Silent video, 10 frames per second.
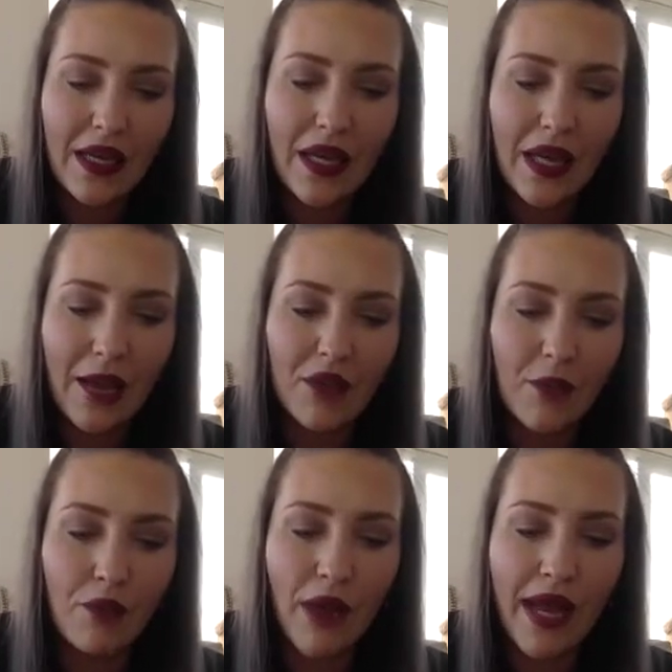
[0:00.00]

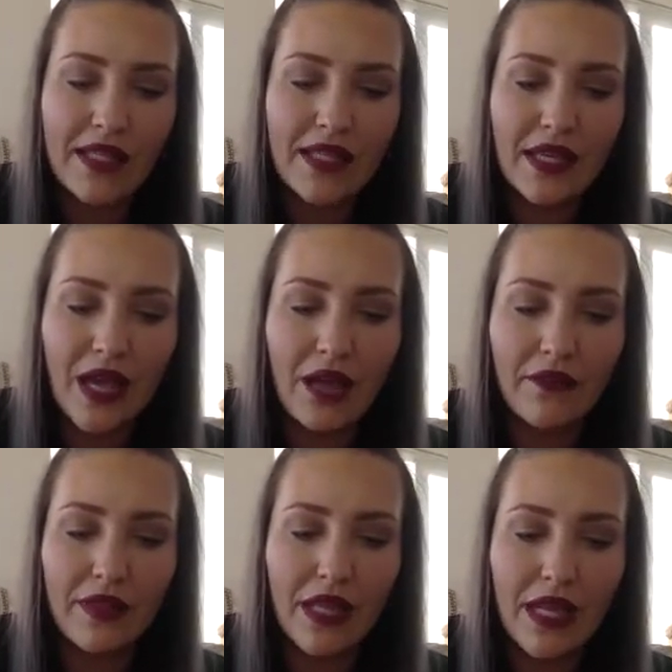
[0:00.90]
the brands that
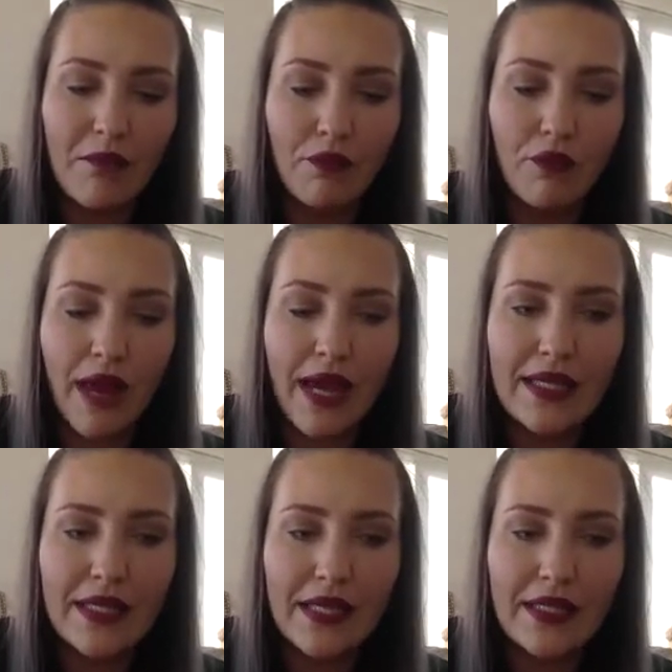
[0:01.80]
that
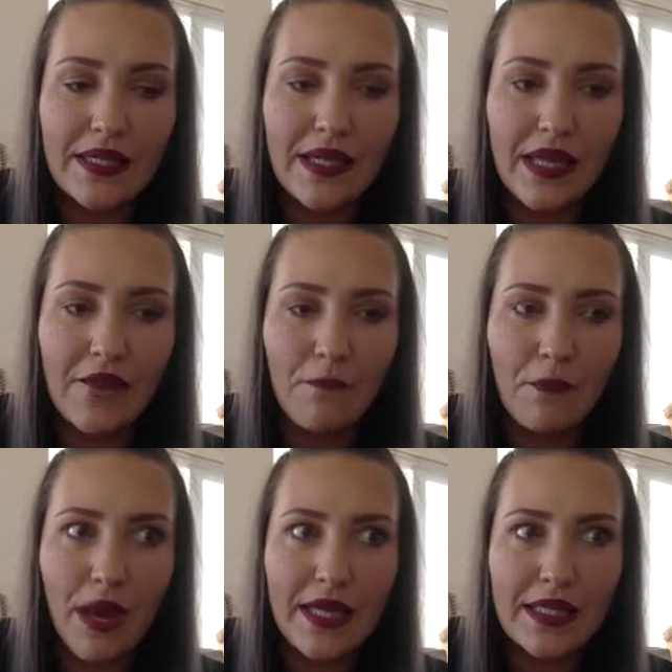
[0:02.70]
embrace this and
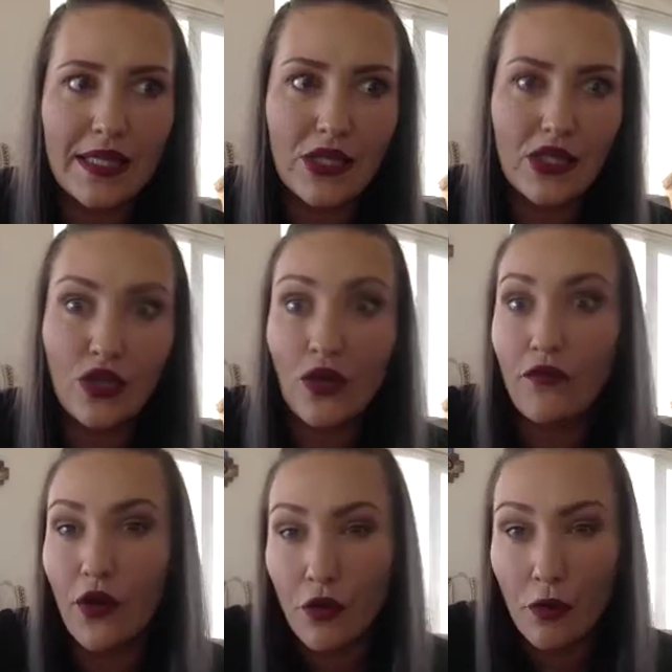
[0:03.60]
embrace this,
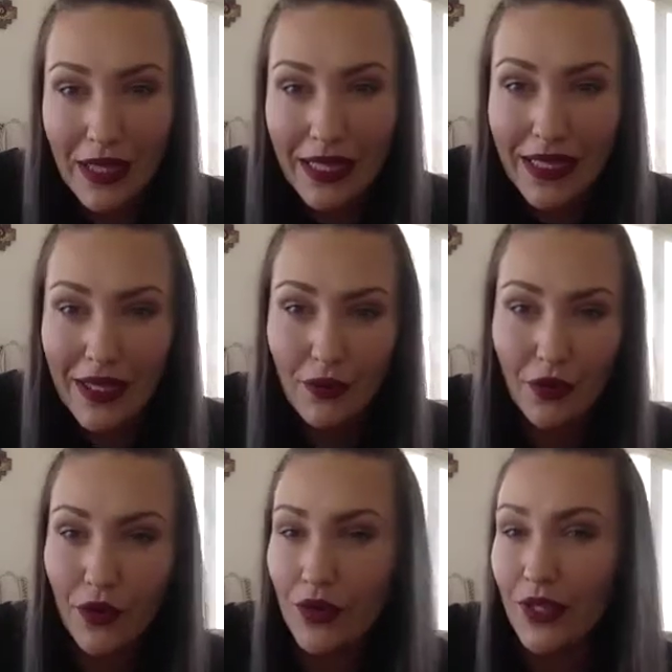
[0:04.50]
vulnerability that
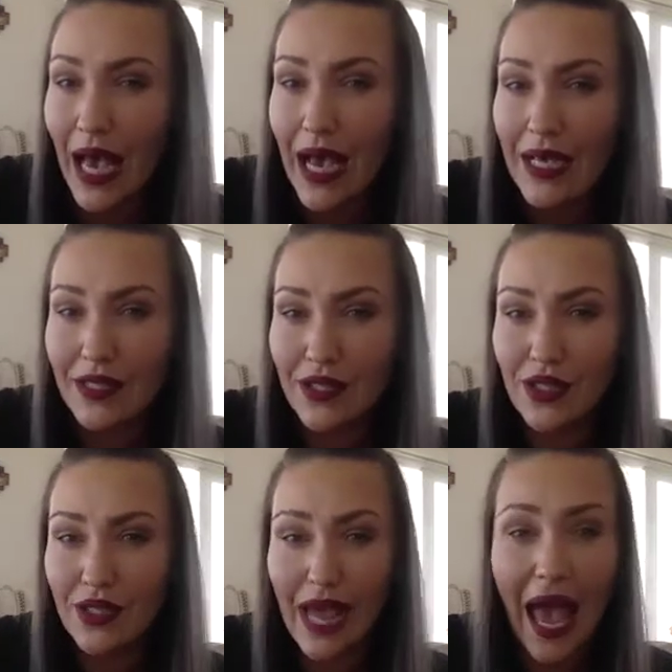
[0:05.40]
we're all asked
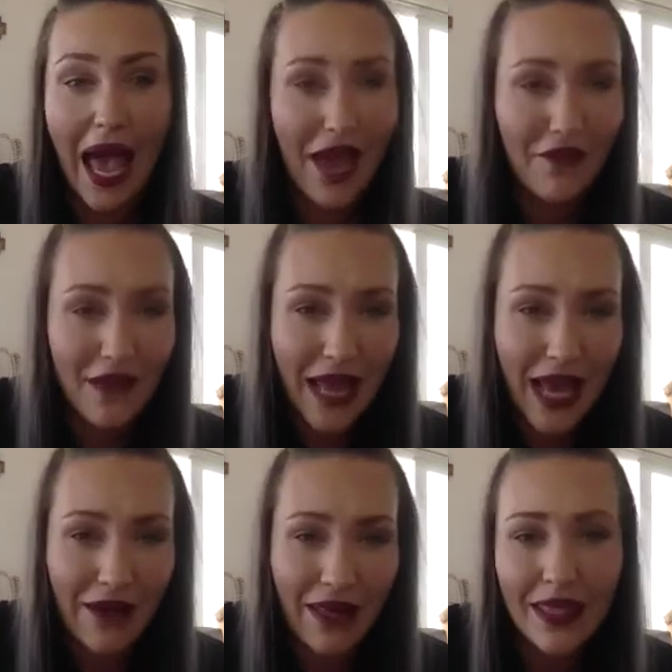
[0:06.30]
to have
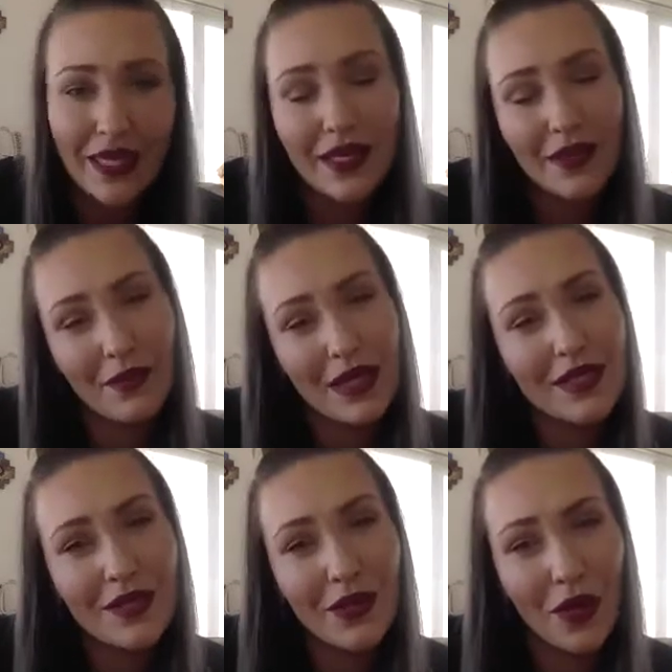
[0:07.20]
now, I think are the
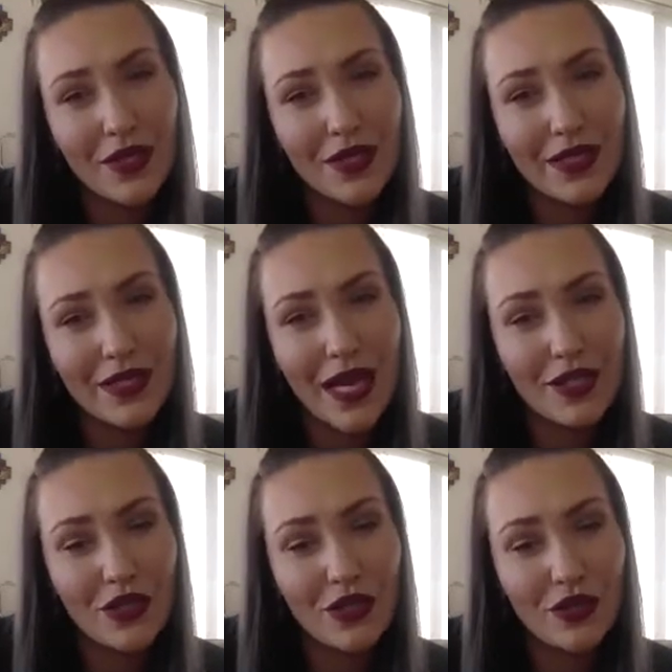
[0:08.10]
ones that are going to
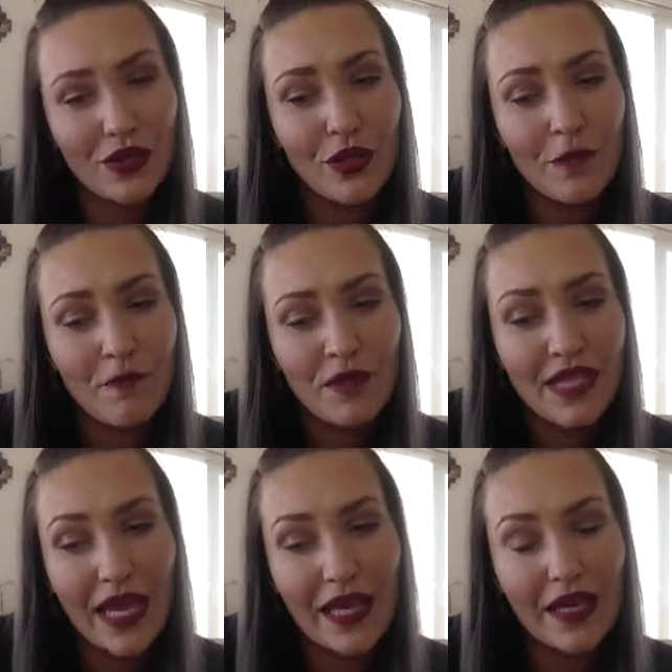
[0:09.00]
start to
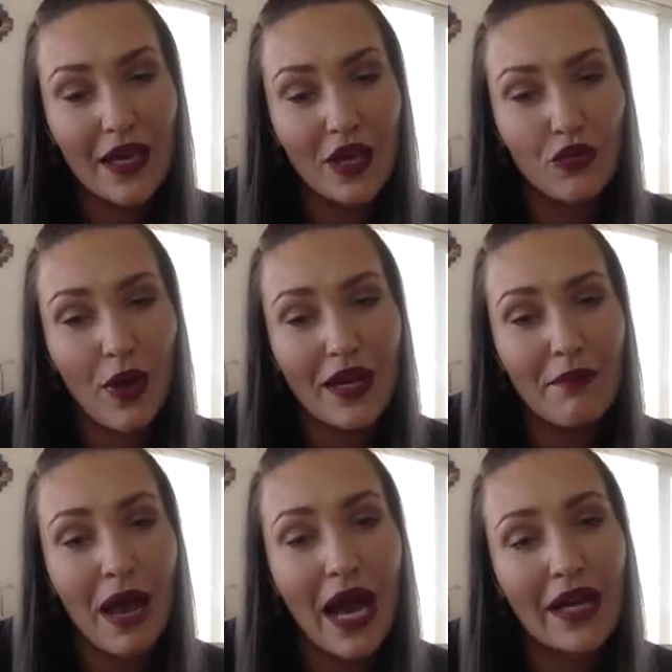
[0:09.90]
take a greater
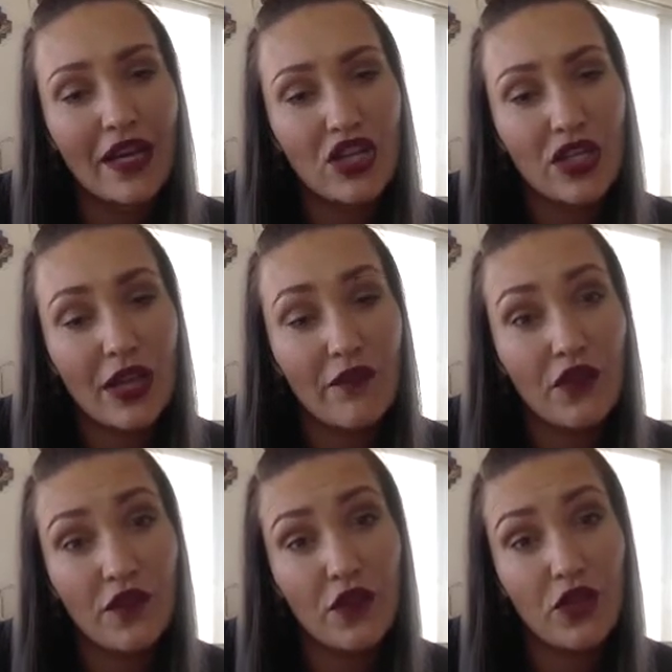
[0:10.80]
market share for
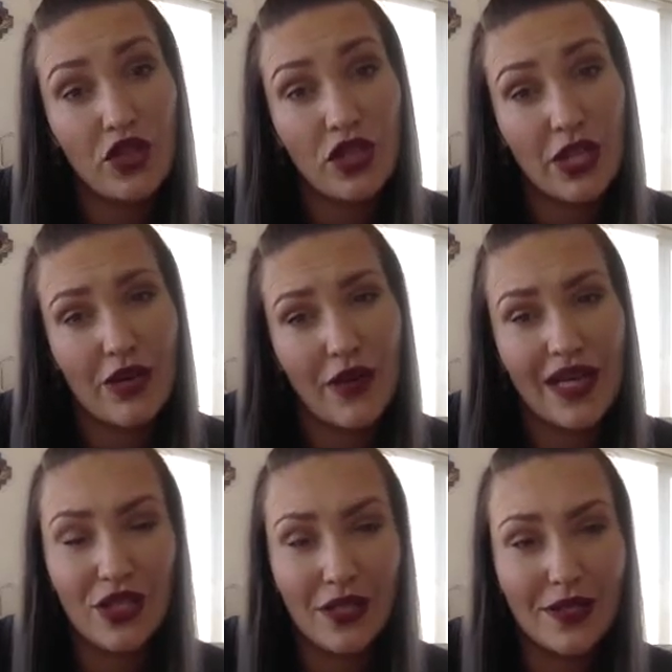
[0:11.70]
the future
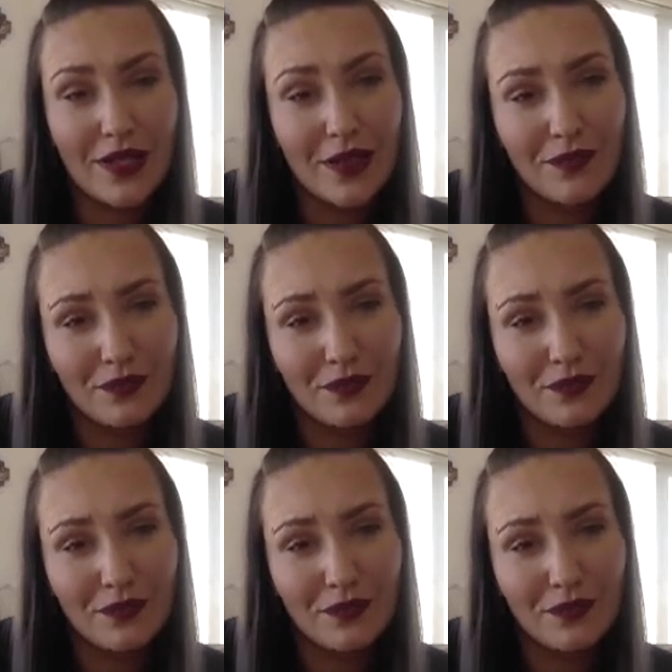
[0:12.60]
generations.